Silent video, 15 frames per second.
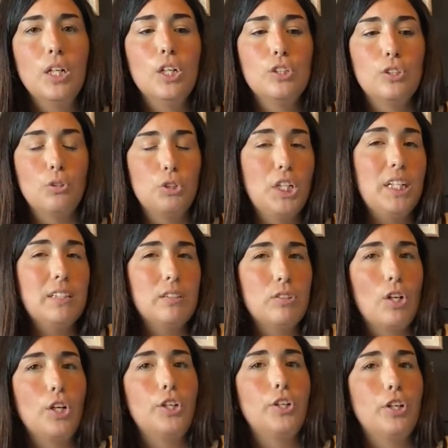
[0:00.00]
So chances
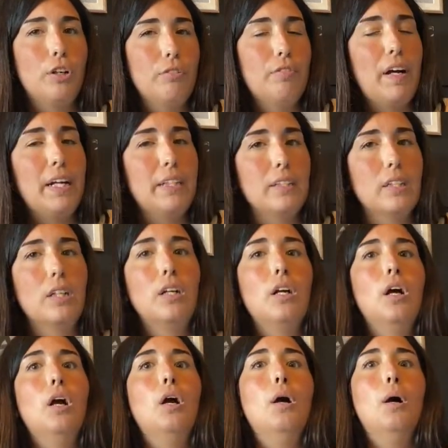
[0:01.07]
are you're going to find
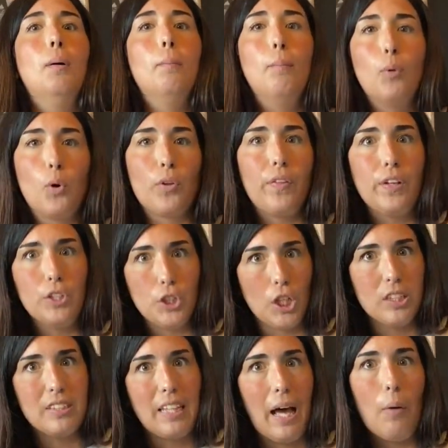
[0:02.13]
more than
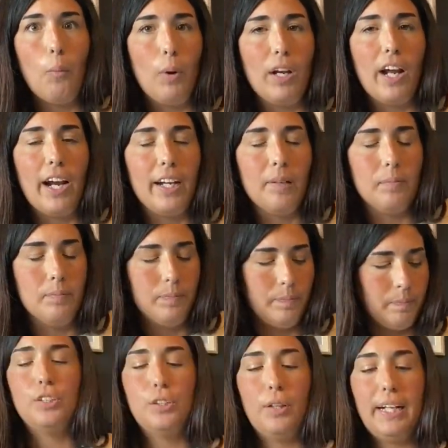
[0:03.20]
just that one item.
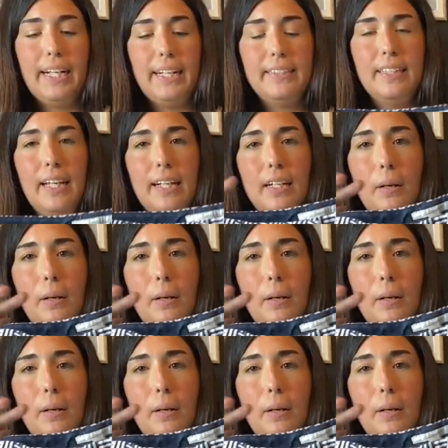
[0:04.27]
So like I said,